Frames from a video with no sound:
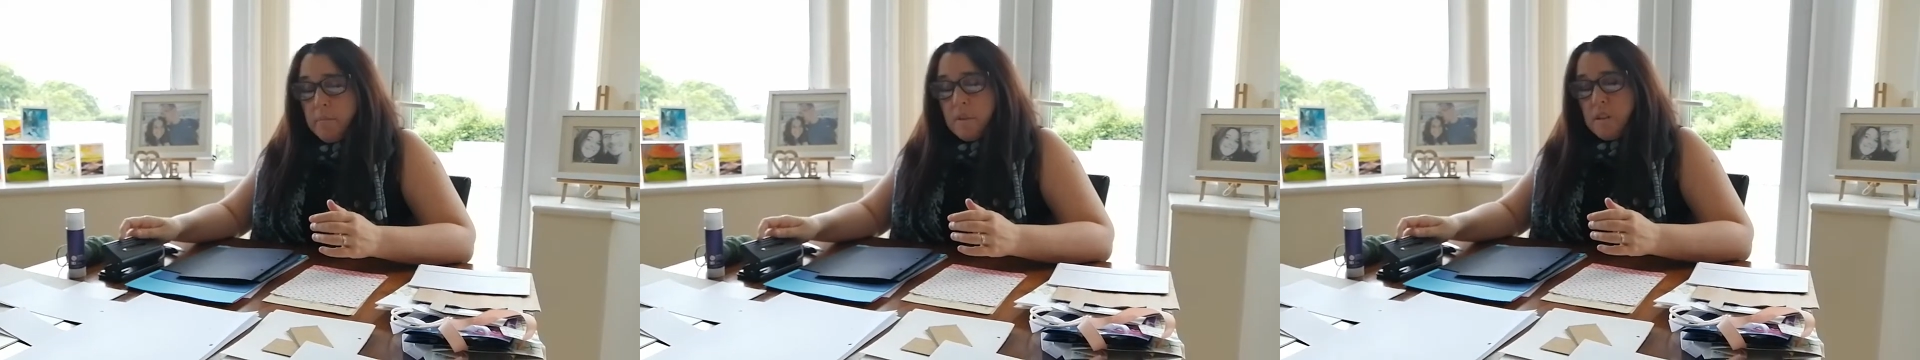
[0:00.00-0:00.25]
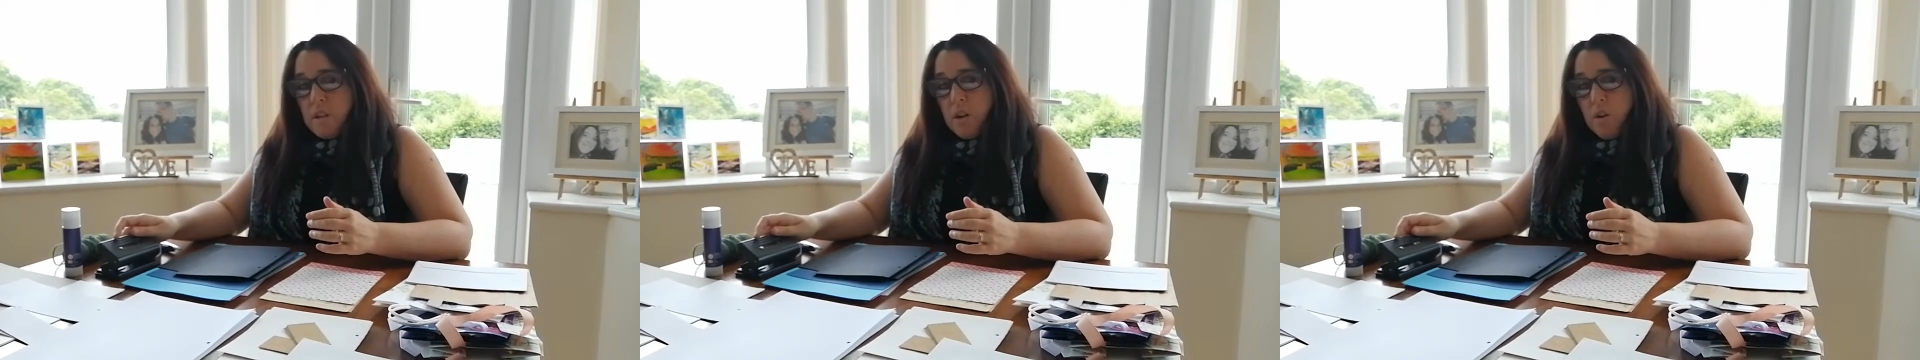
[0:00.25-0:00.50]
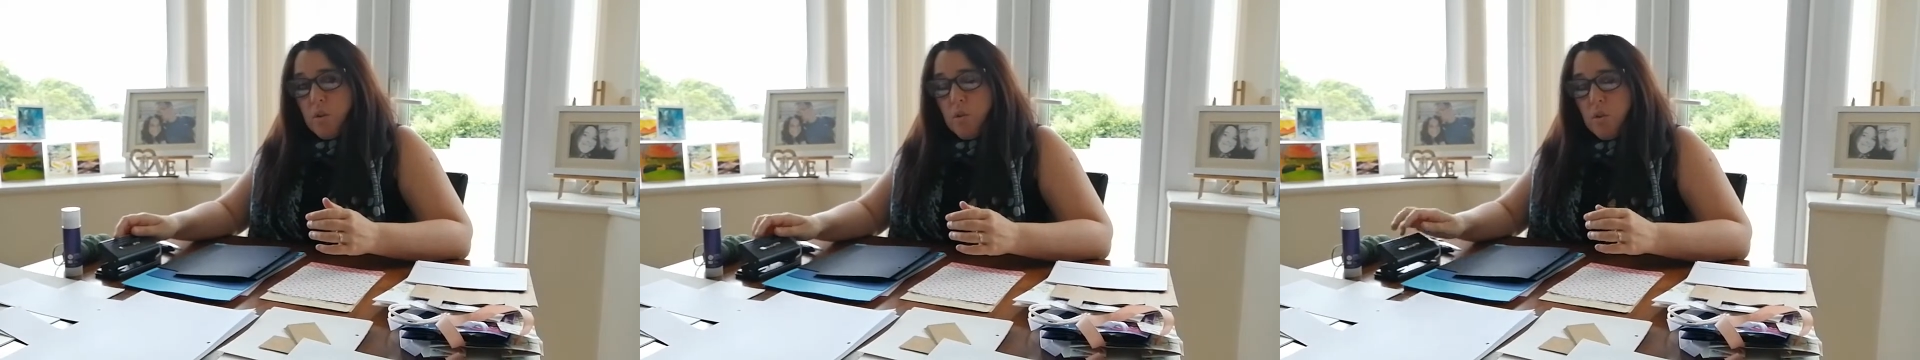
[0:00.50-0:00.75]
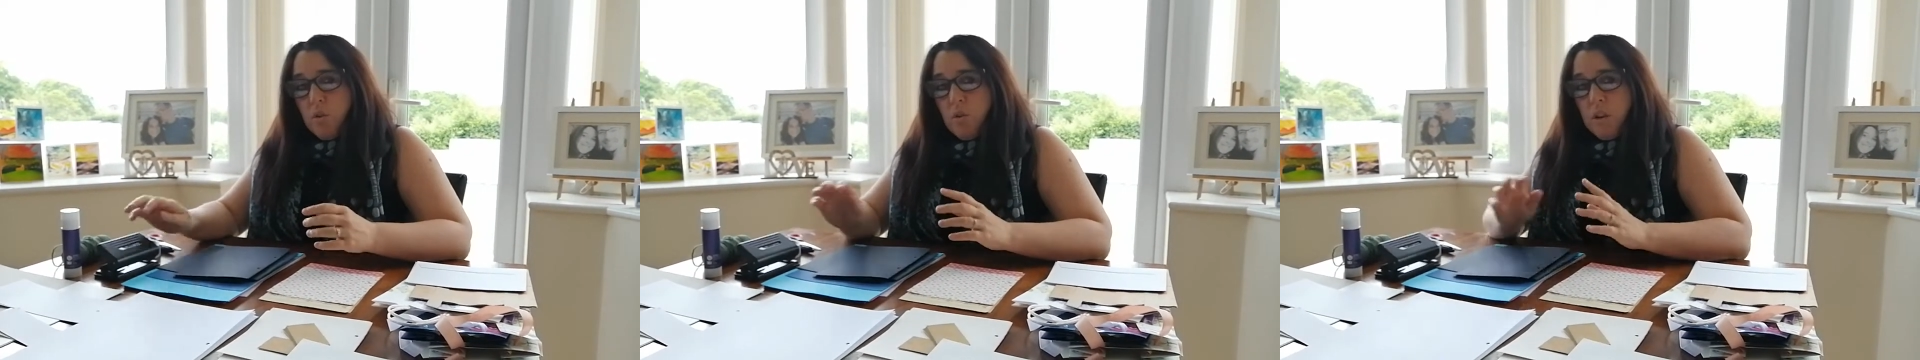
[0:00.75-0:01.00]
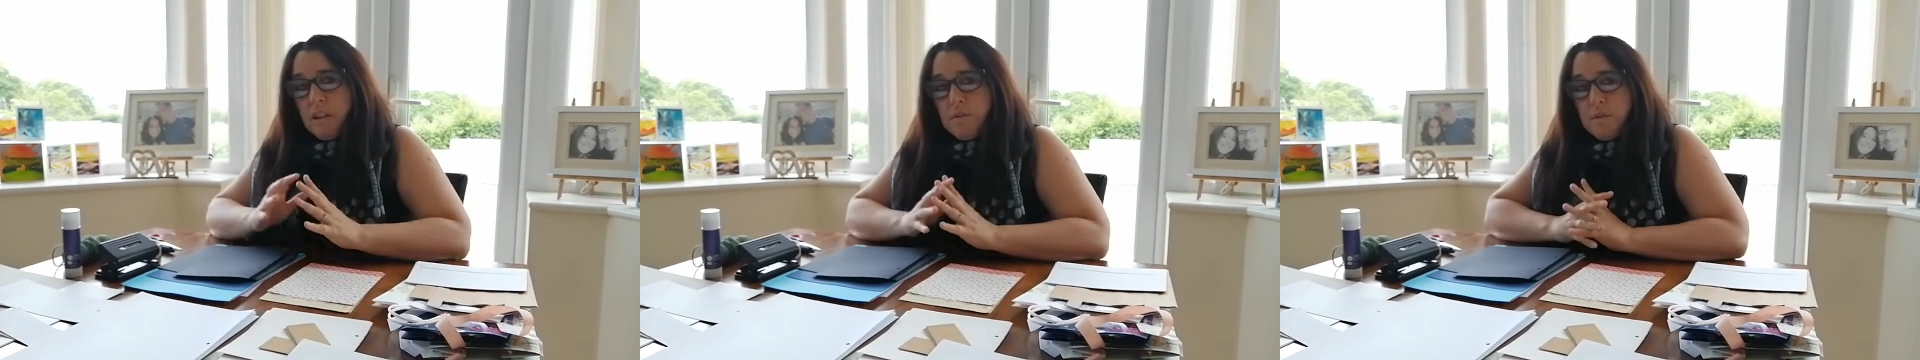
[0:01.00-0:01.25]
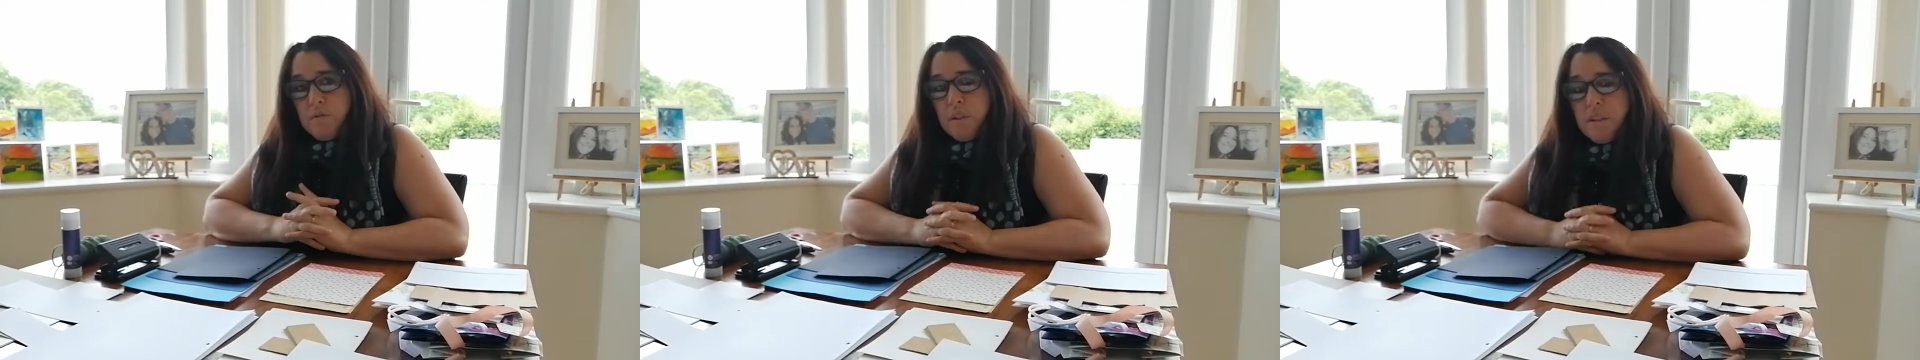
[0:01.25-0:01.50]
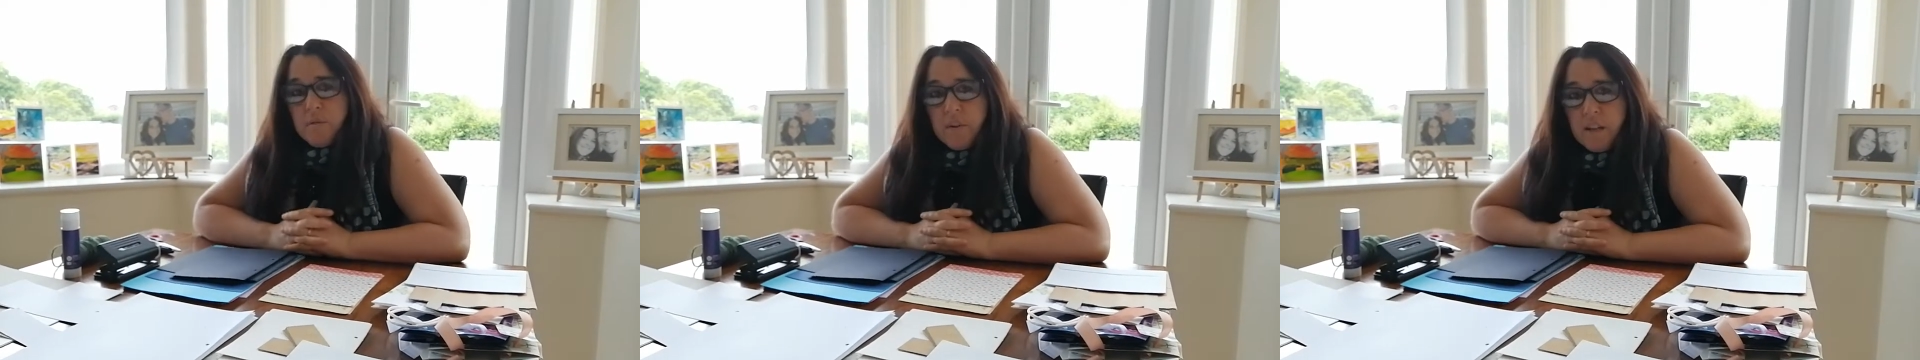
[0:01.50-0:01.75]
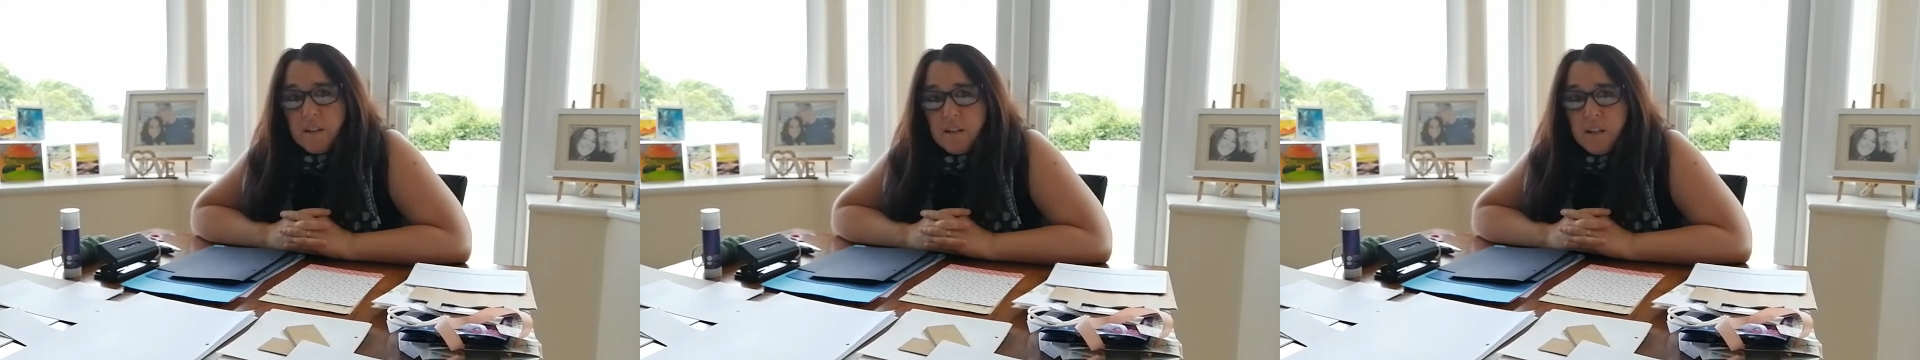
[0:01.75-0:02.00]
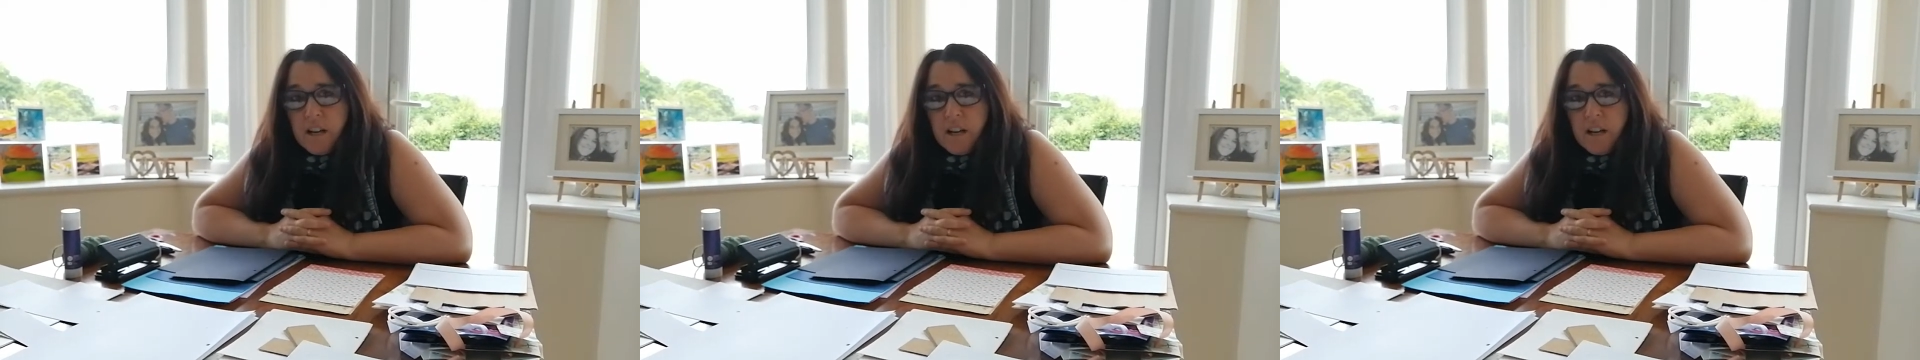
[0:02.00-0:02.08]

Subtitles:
So you're going to have to find a way to